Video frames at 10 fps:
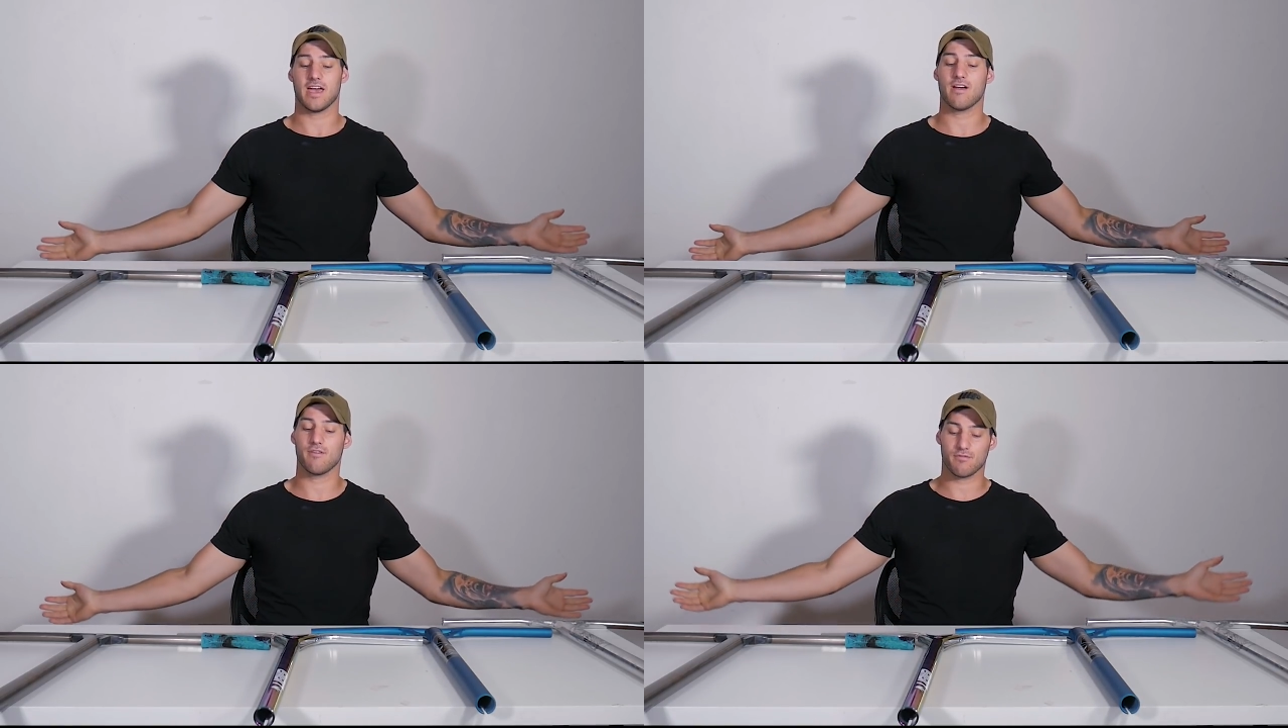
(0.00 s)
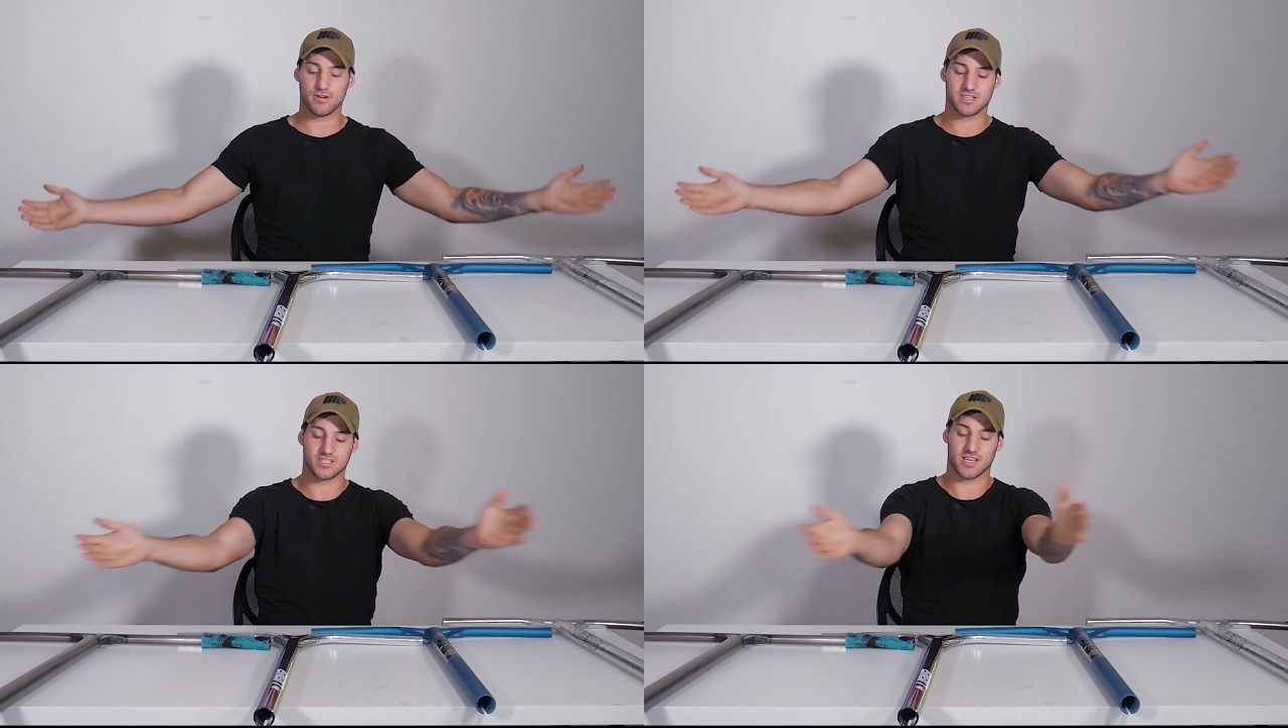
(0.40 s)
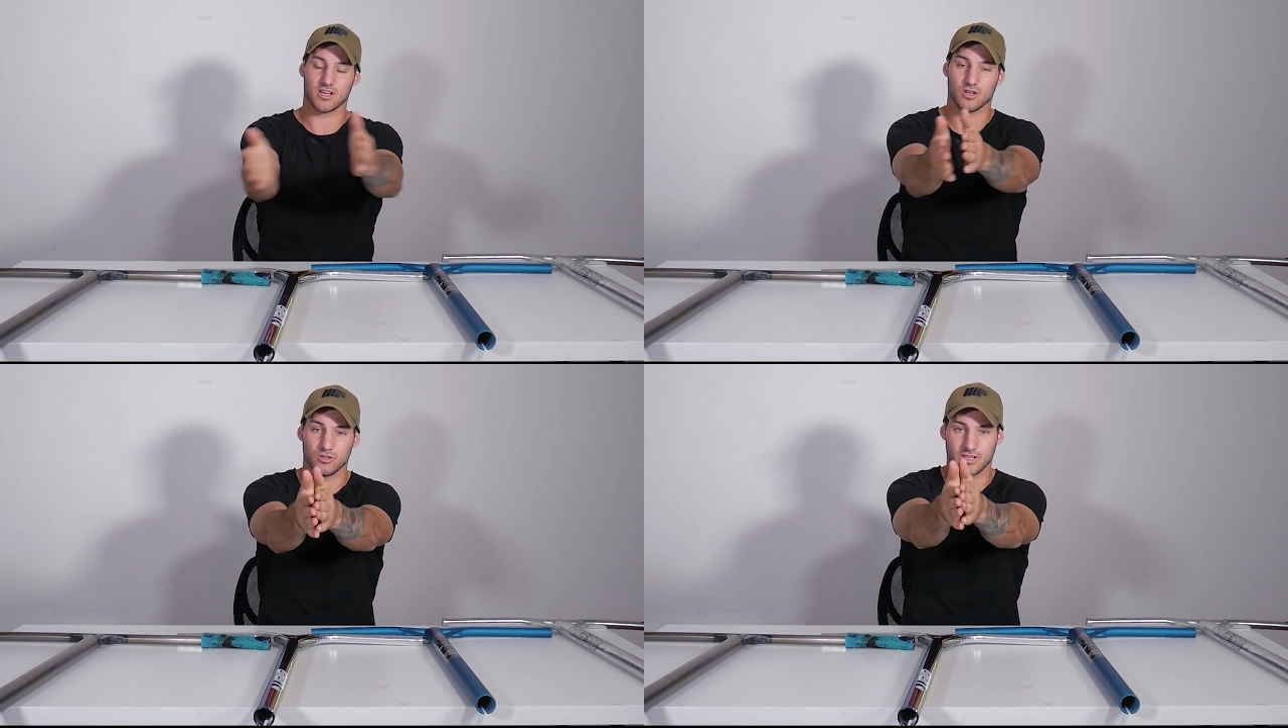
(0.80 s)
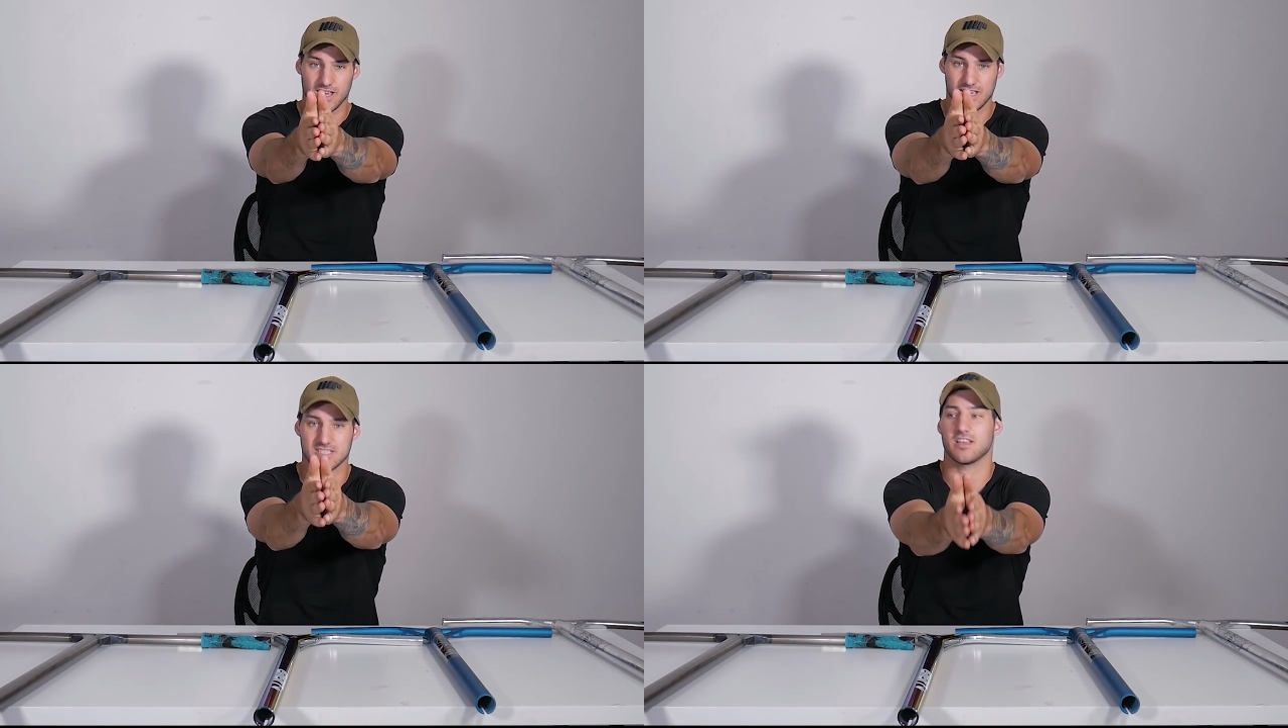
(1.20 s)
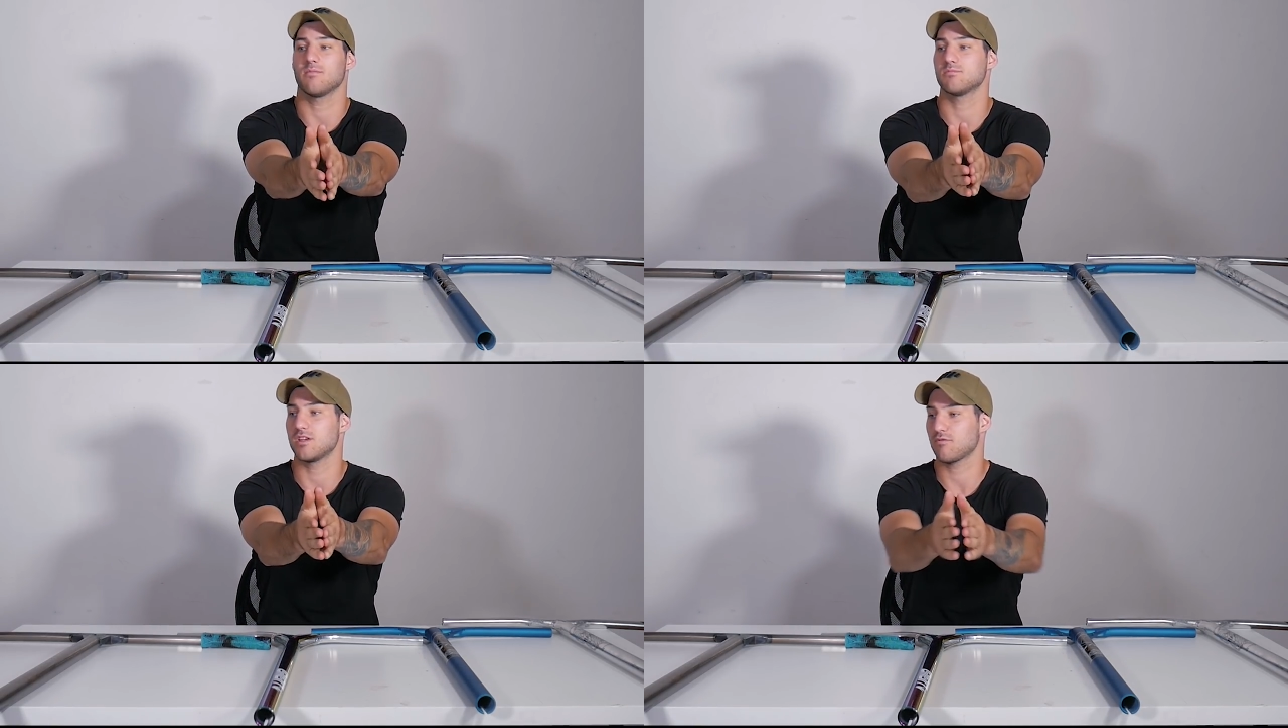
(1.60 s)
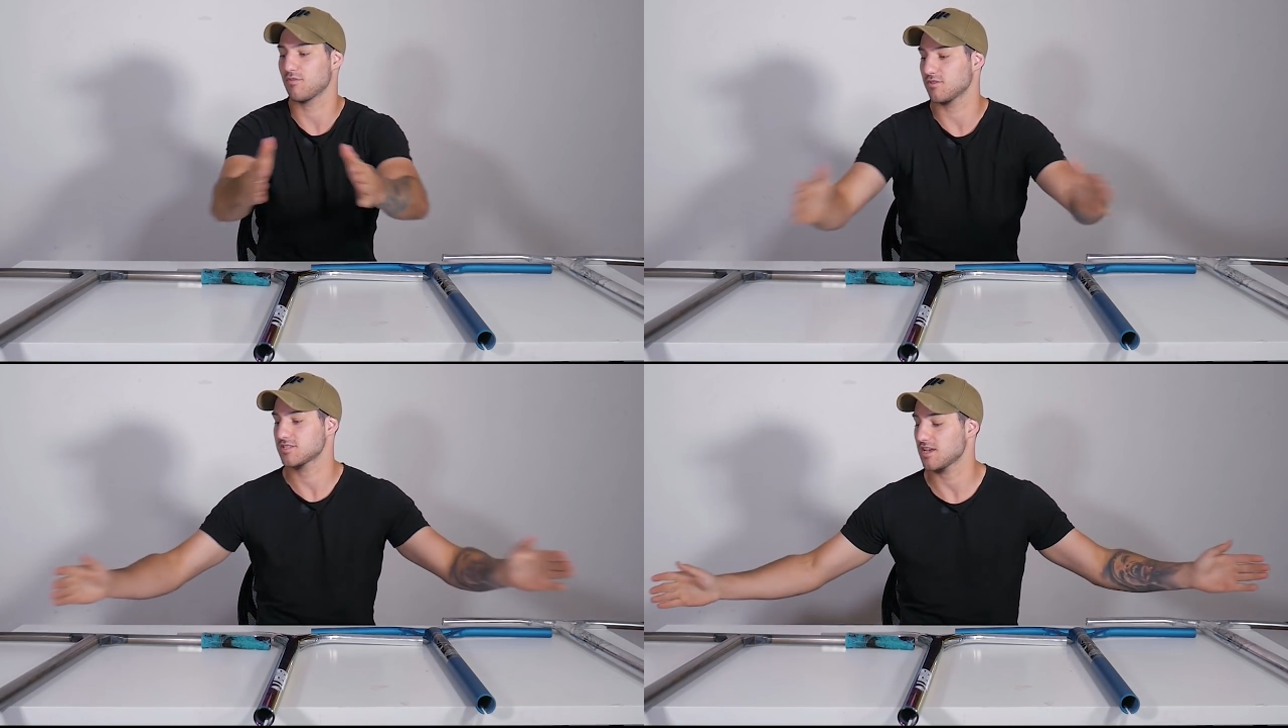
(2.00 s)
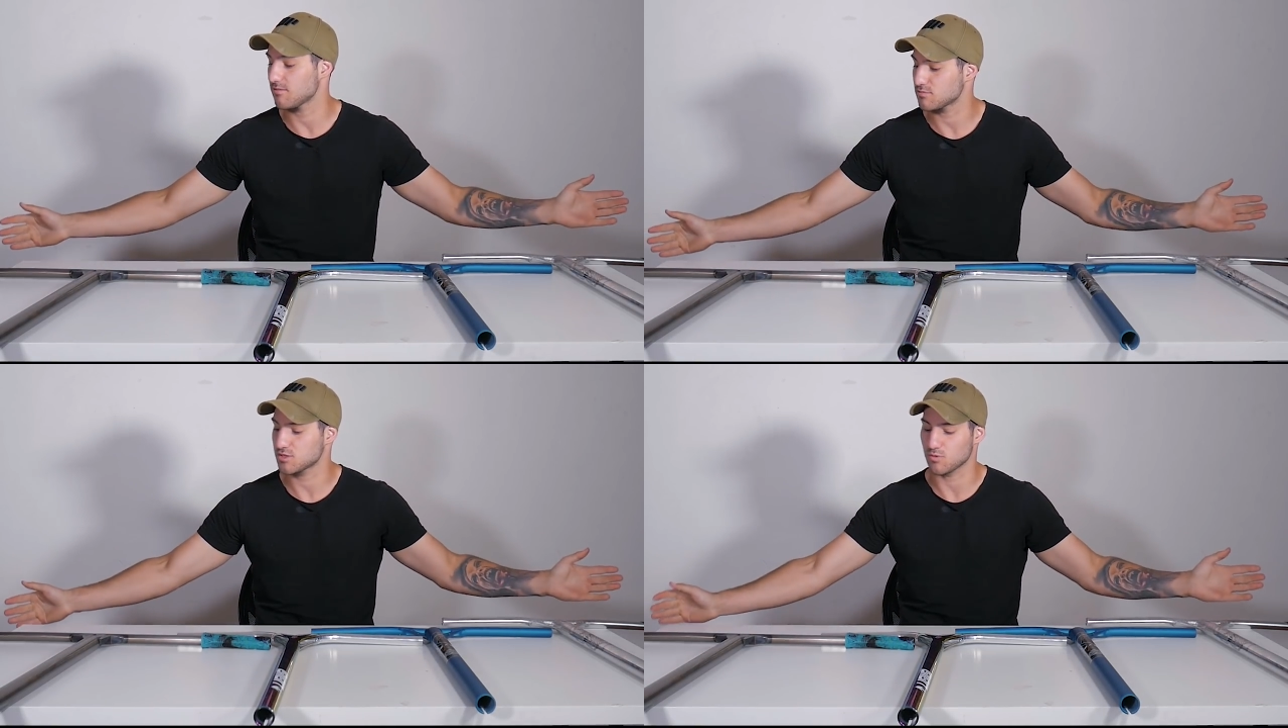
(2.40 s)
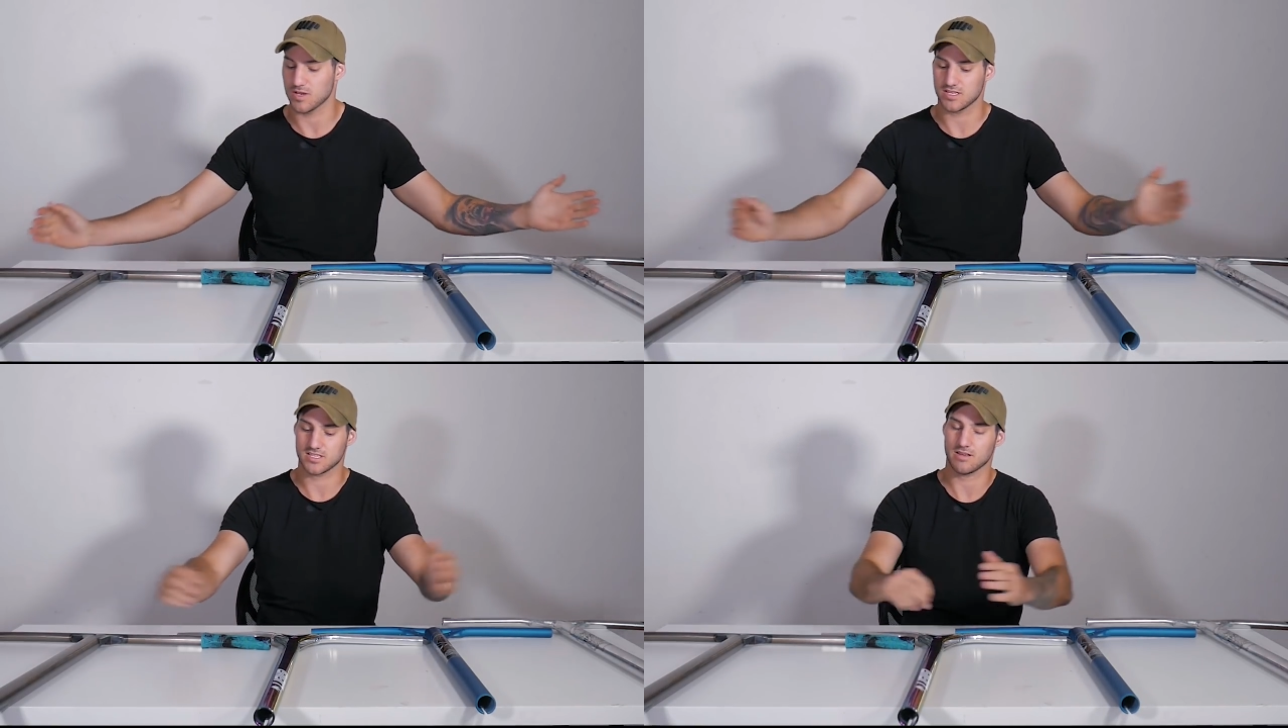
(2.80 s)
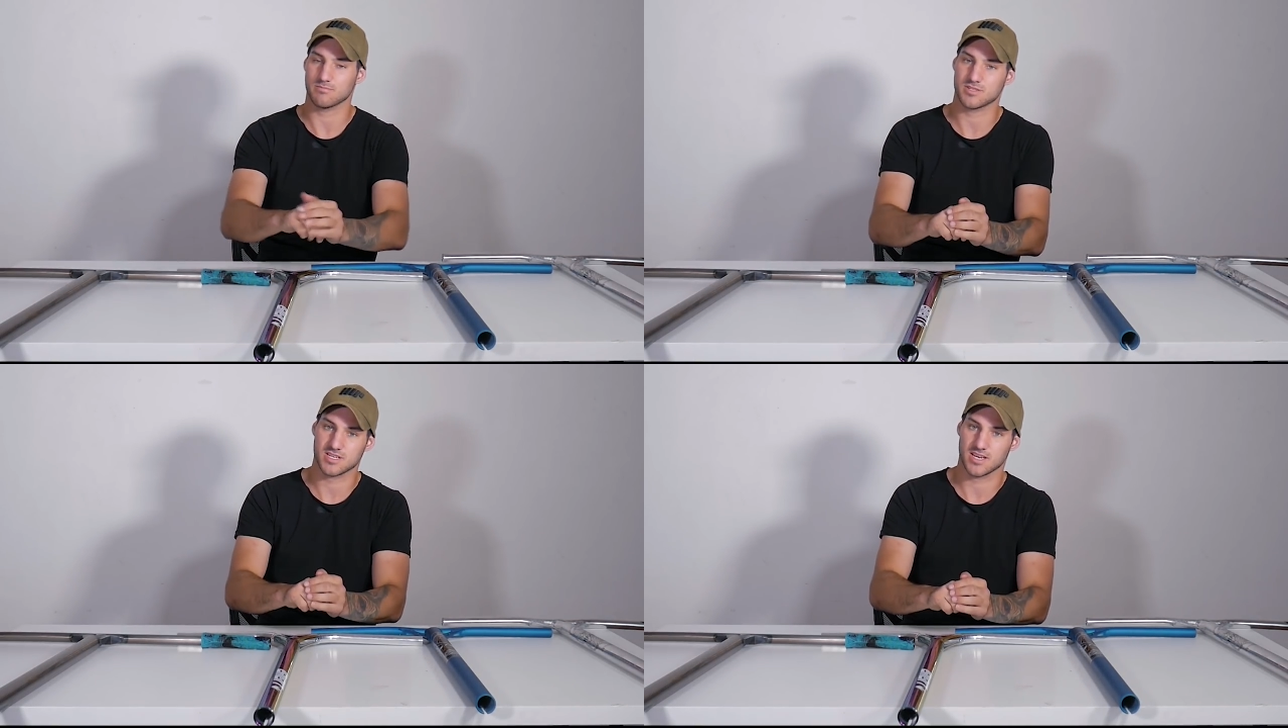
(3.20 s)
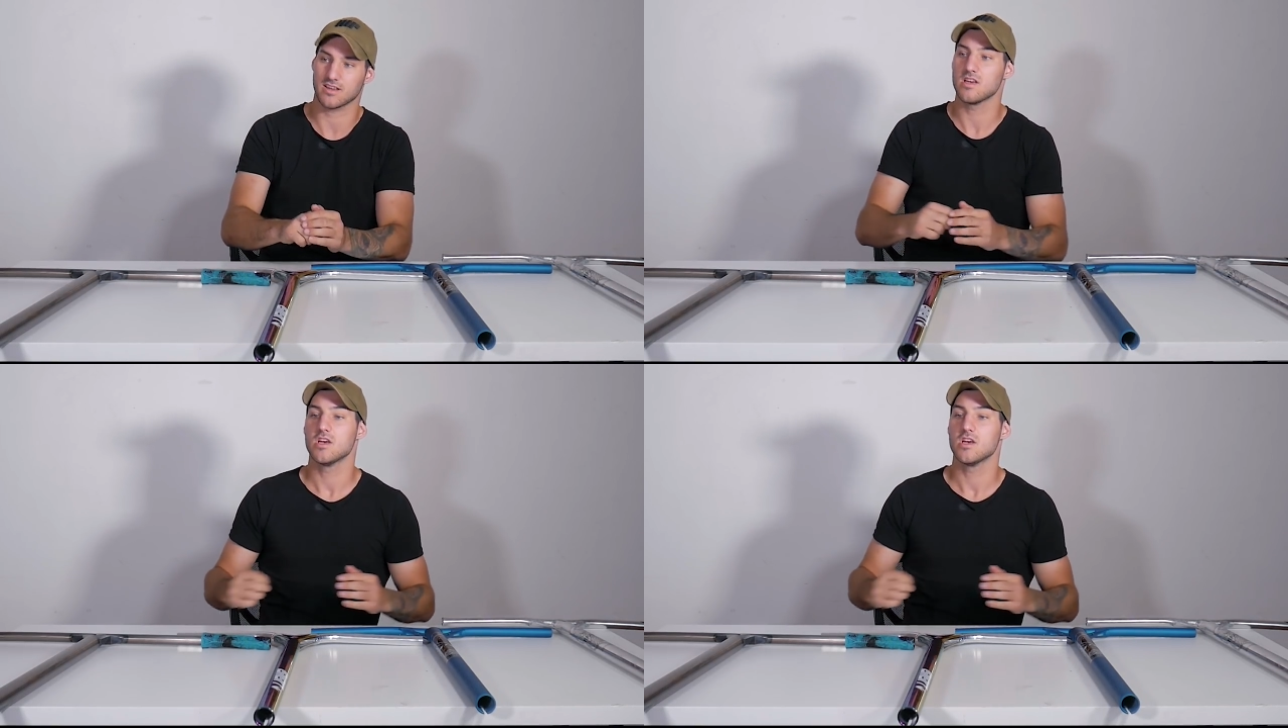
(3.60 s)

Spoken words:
Every single day, something different, something sweet, something sick.